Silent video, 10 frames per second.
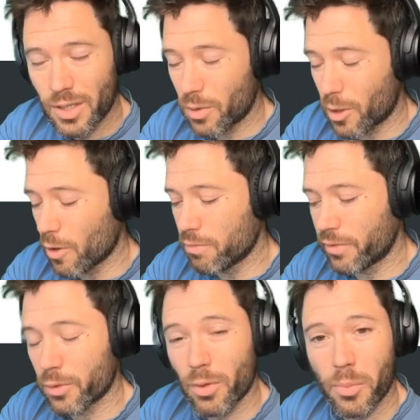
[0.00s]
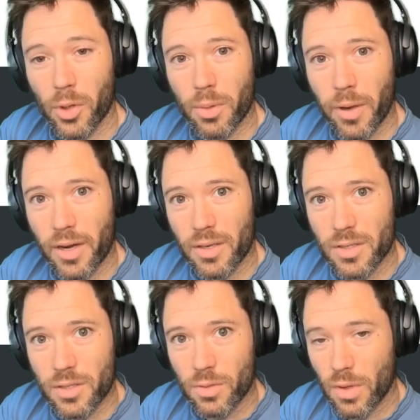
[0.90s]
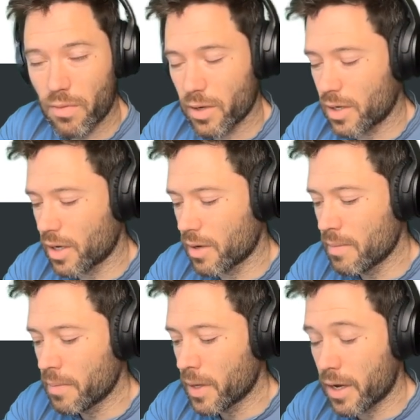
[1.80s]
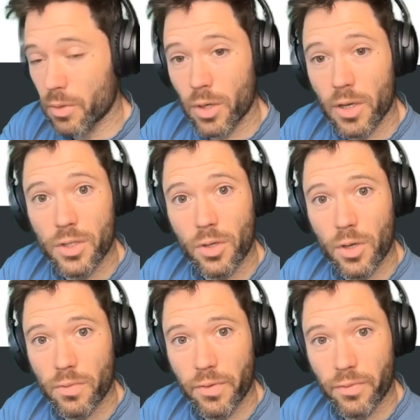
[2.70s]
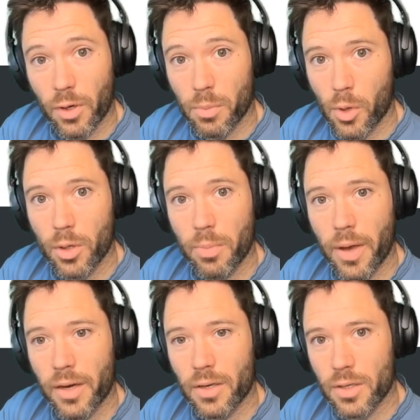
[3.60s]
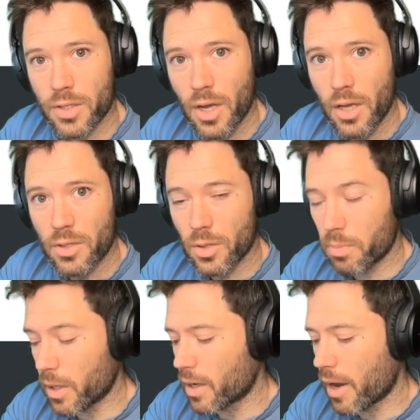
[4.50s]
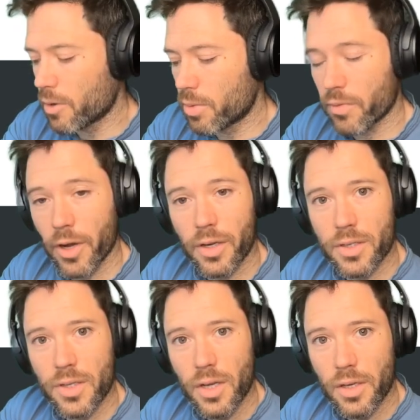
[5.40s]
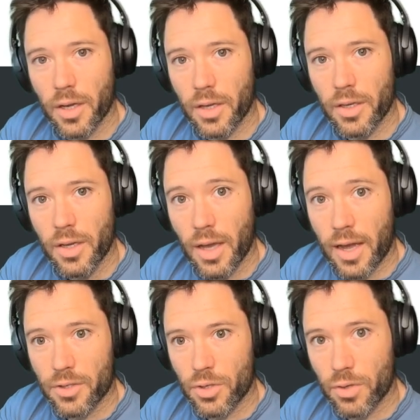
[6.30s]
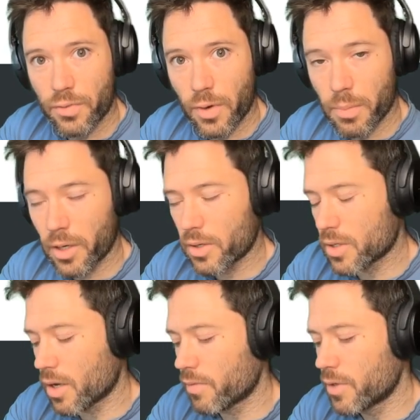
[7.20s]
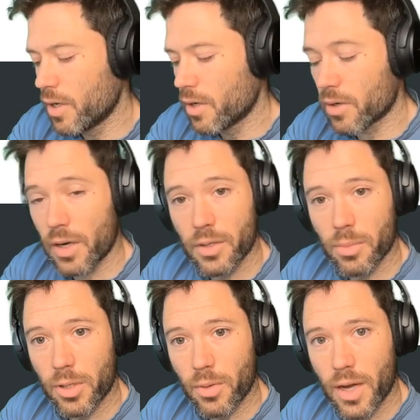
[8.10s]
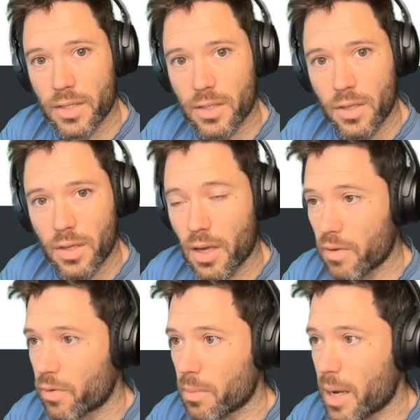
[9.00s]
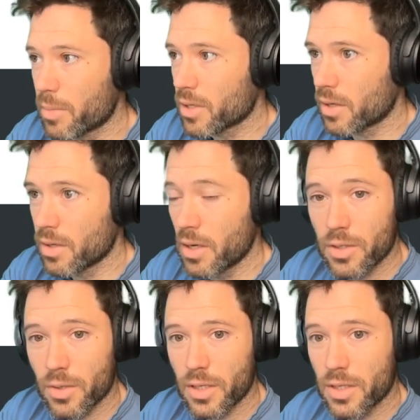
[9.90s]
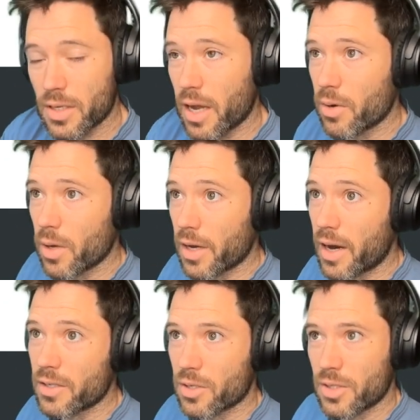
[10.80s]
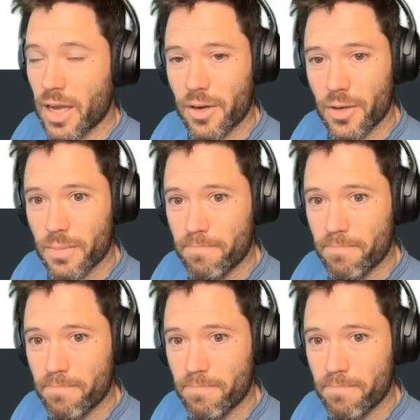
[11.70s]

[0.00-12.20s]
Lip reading: It would love if there were more competitors to NVIDIA, and it would also love if there are more competitors to the big cloud providers like Azure from Microsoft or AWS from Amazon. So this is now a large contender.